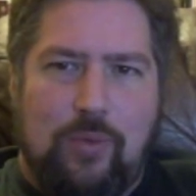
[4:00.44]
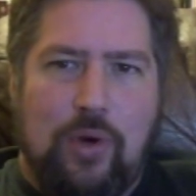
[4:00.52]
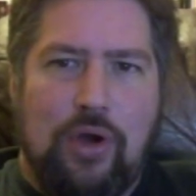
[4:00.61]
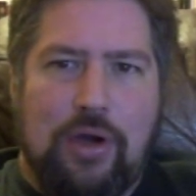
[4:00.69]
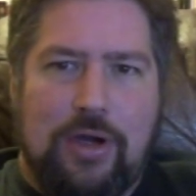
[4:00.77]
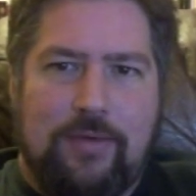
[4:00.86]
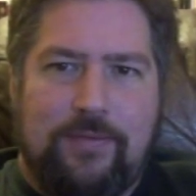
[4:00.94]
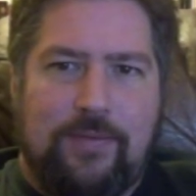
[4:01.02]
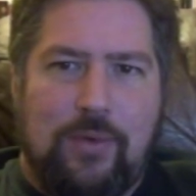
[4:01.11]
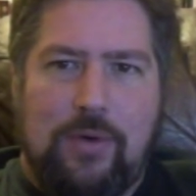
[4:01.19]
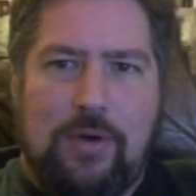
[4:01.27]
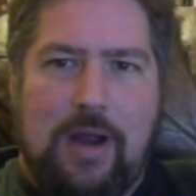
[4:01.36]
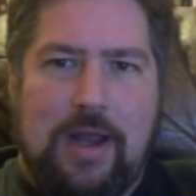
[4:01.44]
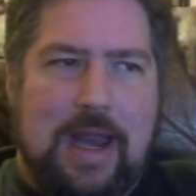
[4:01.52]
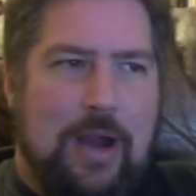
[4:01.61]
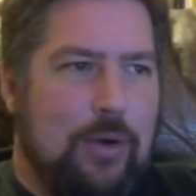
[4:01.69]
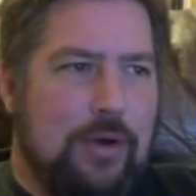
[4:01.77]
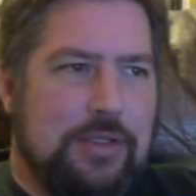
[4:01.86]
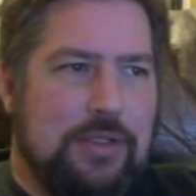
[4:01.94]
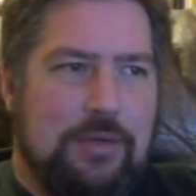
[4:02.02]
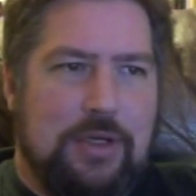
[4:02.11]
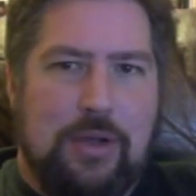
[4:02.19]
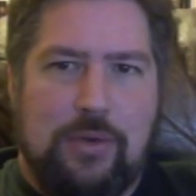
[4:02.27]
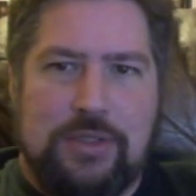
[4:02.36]
work for an hour or two
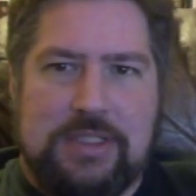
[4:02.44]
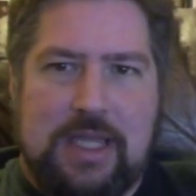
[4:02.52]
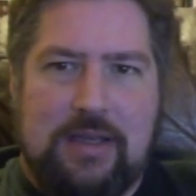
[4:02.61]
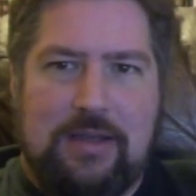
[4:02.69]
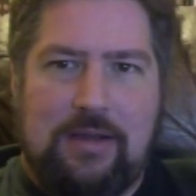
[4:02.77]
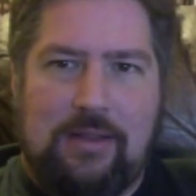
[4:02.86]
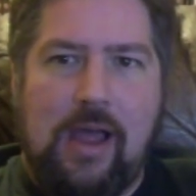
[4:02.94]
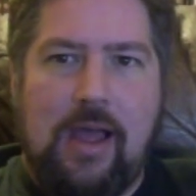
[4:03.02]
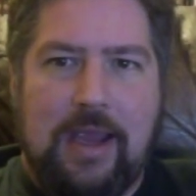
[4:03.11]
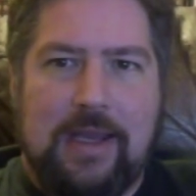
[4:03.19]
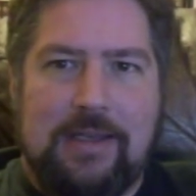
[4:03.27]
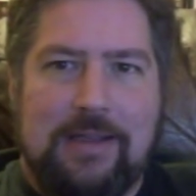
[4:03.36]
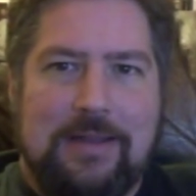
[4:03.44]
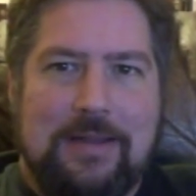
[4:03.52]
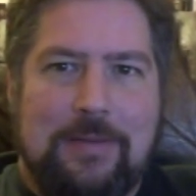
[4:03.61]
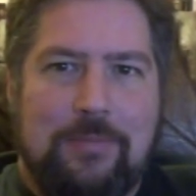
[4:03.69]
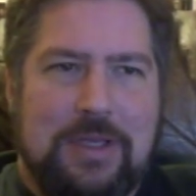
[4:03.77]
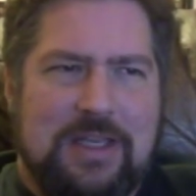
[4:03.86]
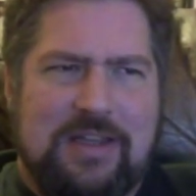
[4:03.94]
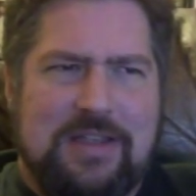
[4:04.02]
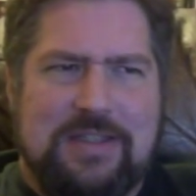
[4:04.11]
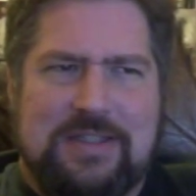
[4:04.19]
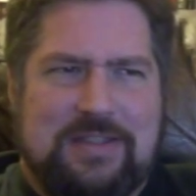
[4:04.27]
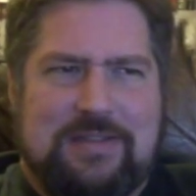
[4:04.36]
to go stand in a line
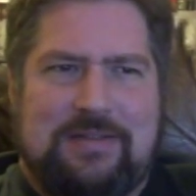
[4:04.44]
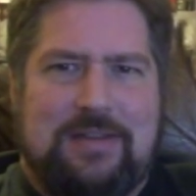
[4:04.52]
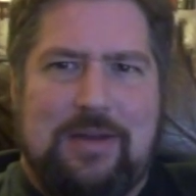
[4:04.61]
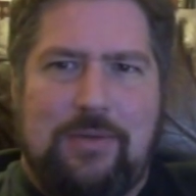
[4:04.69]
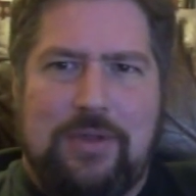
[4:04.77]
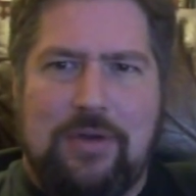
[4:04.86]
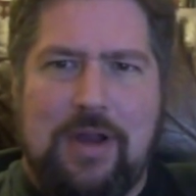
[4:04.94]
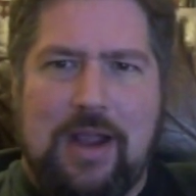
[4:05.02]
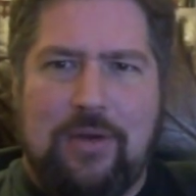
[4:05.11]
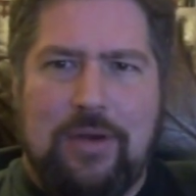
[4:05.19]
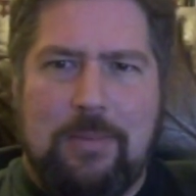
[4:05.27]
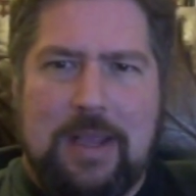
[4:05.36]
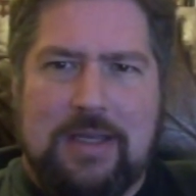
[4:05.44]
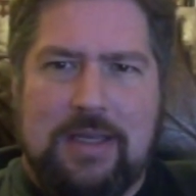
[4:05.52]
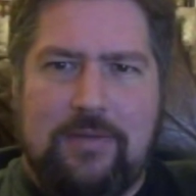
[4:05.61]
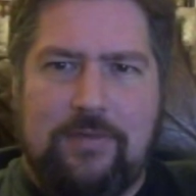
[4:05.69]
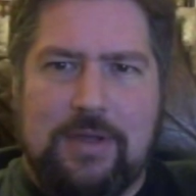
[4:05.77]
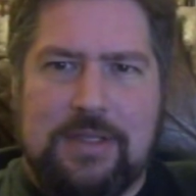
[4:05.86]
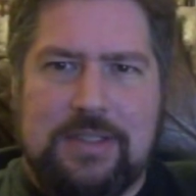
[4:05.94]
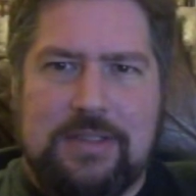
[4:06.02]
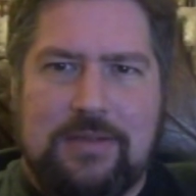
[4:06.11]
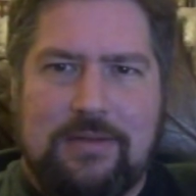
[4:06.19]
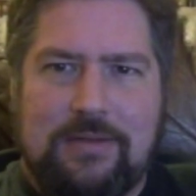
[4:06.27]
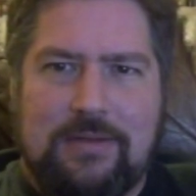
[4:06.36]
because, you know, they're not going to make a
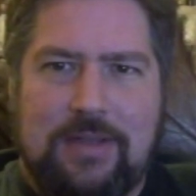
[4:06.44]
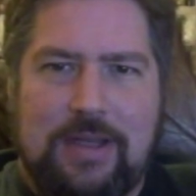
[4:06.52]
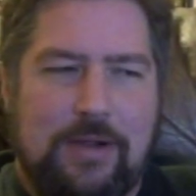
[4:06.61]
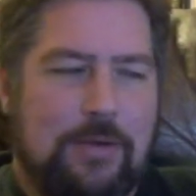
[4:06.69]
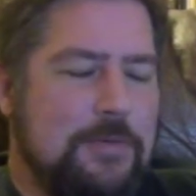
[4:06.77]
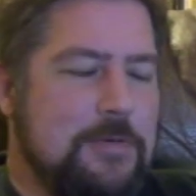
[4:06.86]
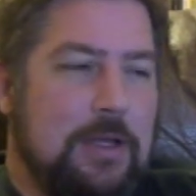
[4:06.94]
difference, you know.